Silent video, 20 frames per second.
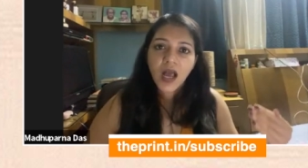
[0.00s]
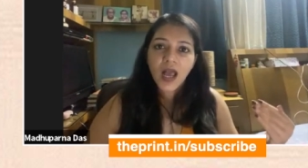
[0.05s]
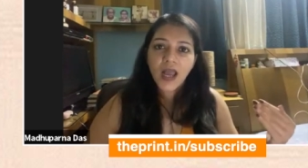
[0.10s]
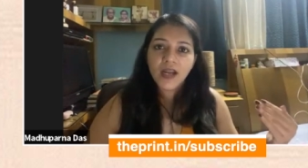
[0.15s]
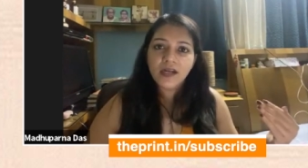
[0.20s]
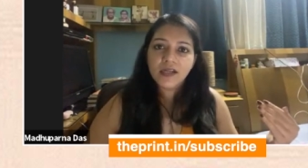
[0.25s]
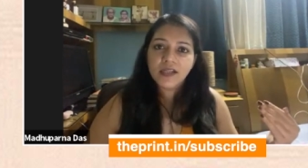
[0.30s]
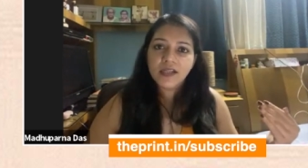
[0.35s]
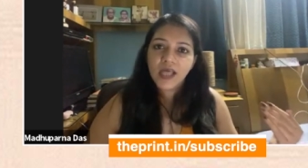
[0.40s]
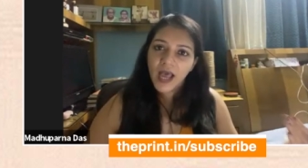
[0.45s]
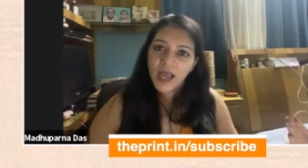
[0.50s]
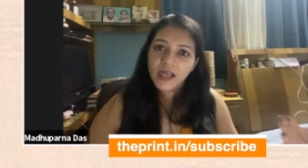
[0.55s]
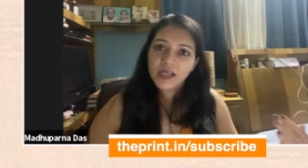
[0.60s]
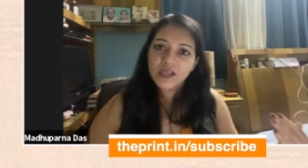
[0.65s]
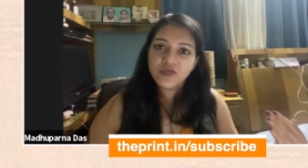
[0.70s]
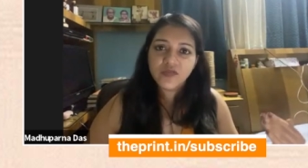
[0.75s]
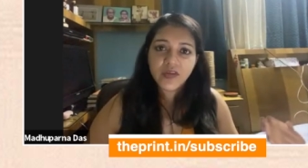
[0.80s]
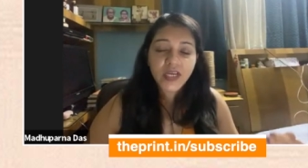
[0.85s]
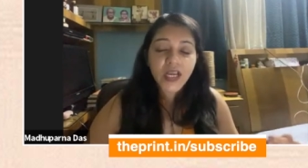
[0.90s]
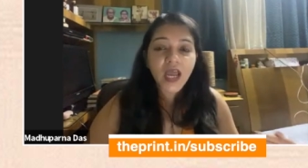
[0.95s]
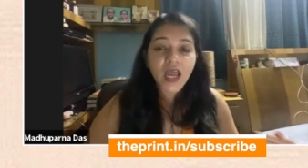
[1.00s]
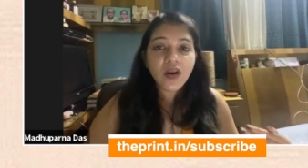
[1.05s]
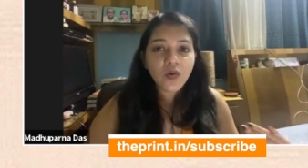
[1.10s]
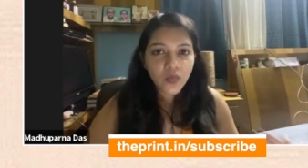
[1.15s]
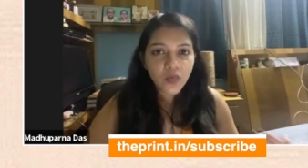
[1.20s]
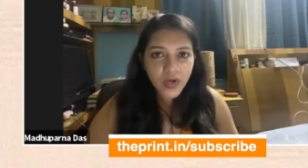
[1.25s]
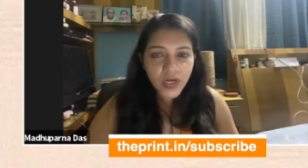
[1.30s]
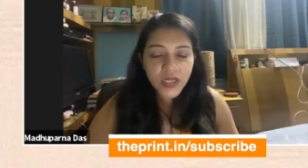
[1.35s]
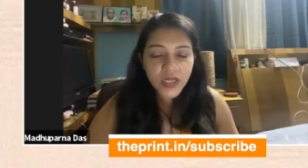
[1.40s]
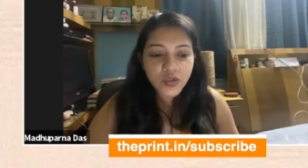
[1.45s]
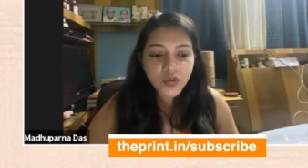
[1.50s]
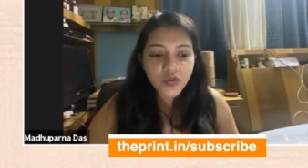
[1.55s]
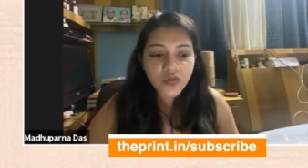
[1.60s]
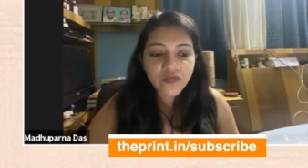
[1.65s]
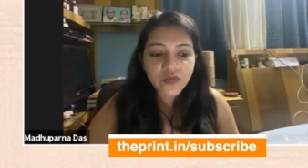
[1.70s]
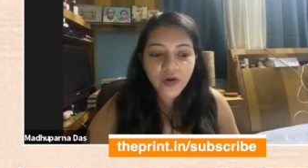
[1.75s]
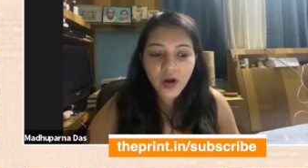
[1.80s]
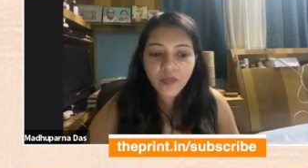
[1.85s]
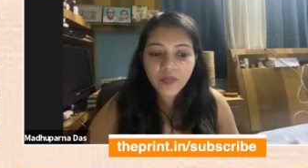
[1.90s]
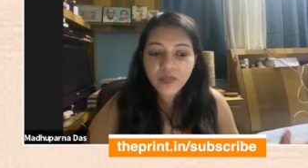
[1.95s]
and that we can only do
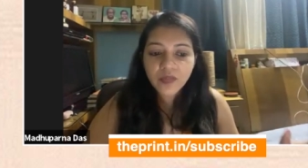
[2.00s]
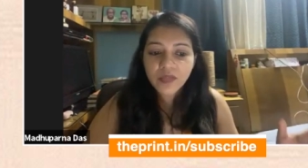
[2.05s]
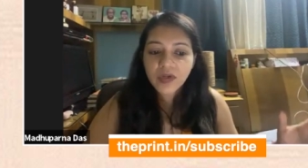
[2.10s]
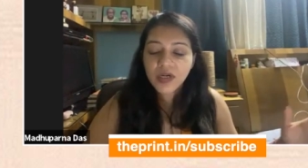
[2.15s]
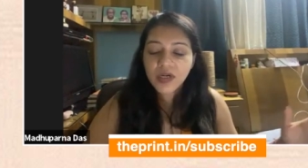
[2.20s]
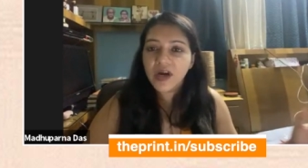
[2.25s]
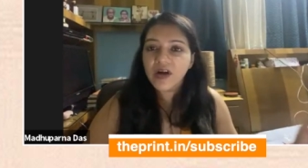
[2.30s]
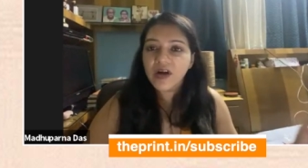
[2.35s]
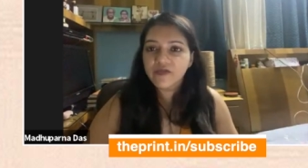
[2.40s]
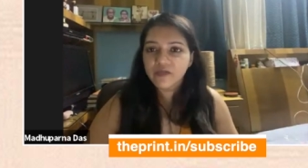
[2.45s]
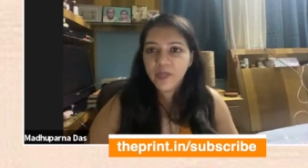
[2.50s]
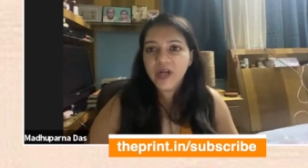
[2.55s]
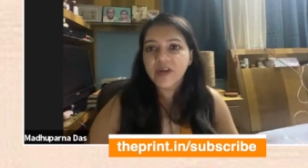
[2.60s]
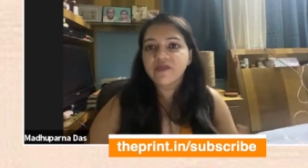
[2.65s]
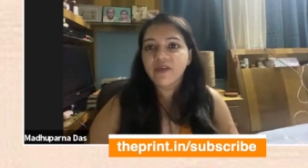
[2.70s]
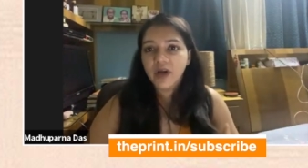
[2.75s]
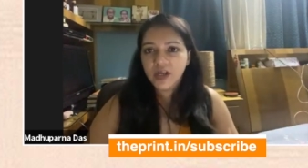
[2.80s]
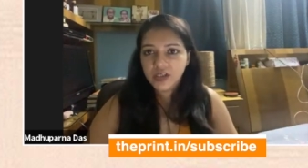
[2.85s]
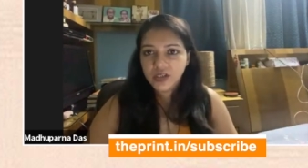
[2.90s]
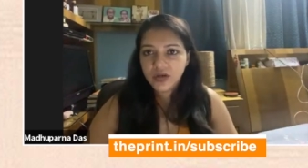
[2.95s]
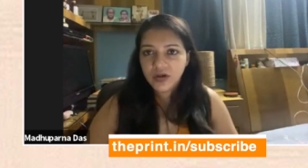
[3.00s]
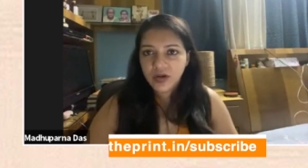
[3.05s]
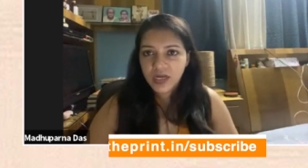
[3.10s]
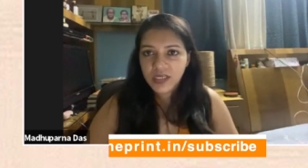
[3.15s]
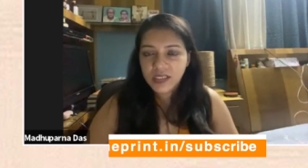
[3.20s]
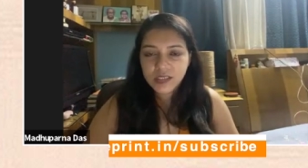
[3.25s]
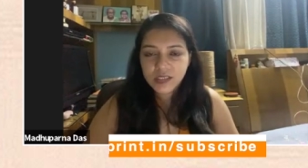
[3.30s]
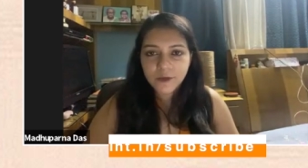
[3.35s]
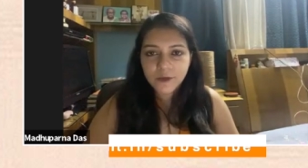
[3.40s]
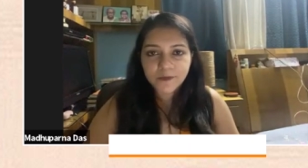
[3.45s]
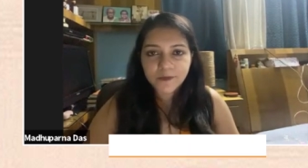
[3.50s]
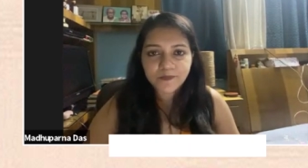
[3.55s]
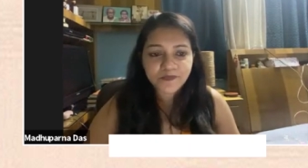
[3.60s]
from government functionaries